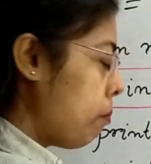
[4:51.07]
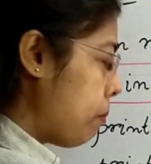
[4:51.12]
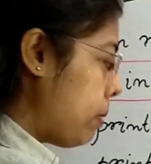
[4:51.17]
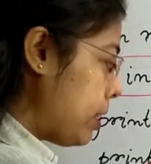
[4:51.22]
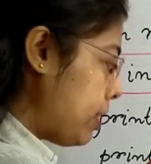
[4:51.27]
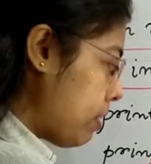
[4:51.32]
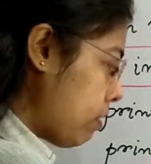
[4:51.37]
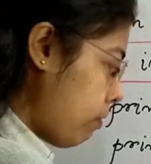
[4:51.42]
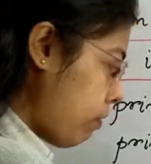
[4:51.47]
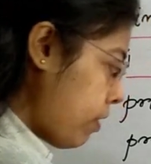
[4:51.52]

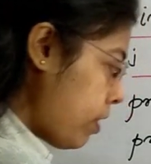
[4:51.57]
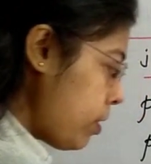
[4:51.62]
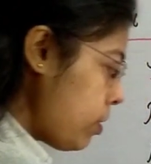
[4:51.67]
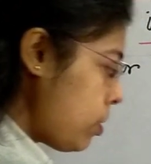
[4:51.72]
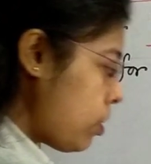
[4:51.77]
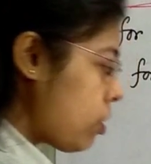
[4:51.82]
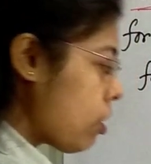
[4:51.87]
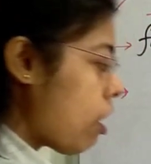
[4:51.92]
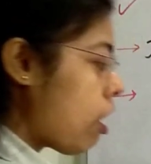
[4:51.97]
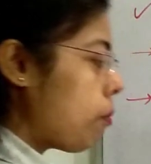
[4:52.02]
but the
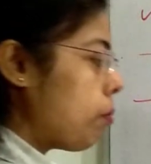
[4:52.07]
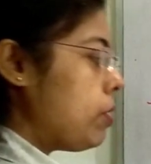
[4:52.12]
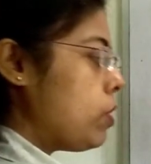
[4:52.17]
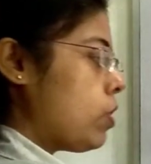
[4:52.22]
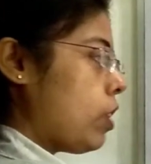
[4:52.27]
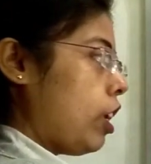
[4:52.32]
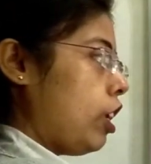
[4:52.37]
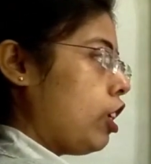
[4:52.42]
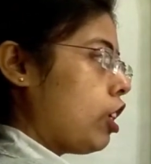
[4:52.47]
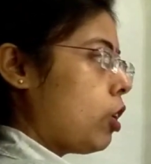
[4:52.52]
first term
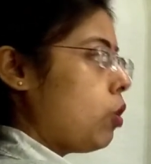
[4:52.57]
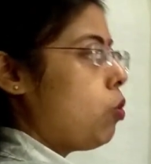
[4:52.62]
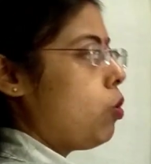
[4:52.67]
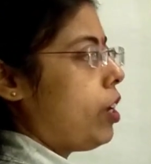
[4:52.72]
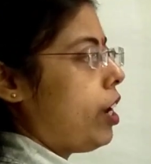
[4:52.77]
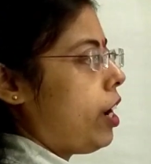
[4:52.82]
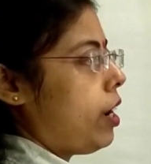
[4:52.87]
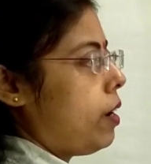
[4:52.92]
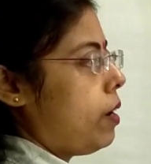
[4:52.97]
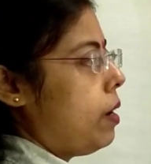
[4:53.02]
is
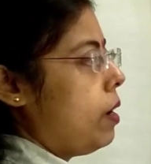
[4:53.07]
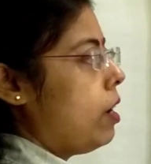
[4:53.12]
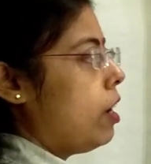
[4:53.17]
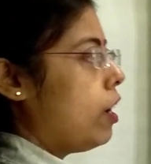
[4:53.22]
included.